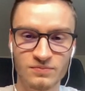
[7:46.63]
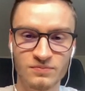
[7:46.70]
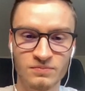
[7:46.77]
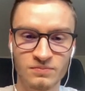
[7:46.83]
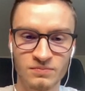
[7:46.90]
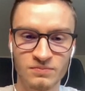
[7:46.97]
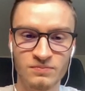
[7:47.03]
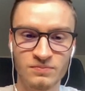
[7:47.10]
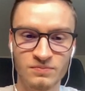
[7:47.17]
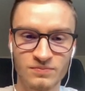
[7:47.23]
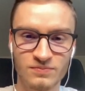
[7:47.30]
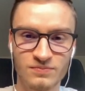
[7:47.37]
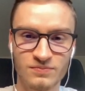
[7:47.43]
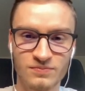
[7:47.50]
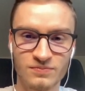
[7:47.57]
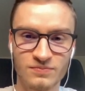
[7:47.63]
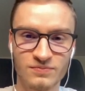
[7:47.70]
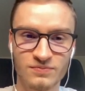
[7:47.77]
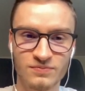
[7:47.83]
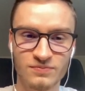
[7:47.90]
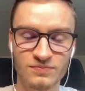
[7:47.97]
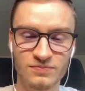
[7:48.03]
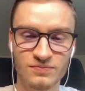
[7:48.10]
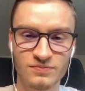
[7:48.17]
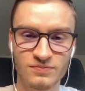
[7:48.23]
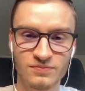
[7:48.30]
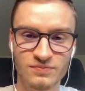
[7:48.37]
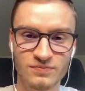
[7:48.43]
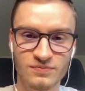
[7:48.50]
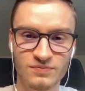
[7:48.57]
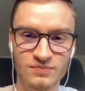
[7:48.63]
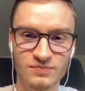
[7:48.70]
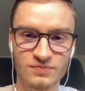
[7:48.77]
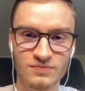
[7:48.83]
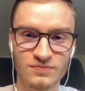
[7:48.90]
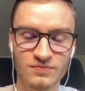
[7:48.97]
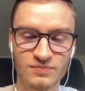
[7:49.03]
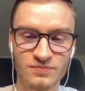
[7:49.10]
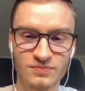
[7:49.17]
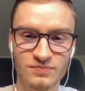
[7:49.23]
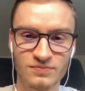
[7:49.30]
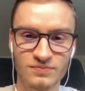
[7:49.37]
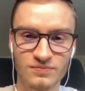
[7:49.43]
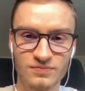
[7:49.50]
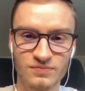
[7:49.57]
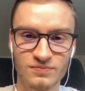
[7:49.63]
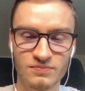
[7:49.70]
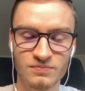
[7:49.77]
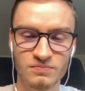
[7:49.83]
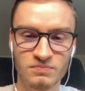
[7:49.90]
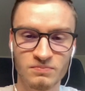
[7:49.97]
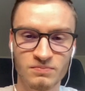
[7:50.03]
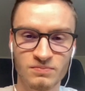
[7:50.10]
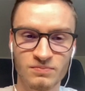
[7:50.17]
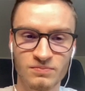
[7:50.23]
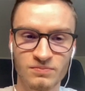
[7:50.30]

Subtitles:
(silent)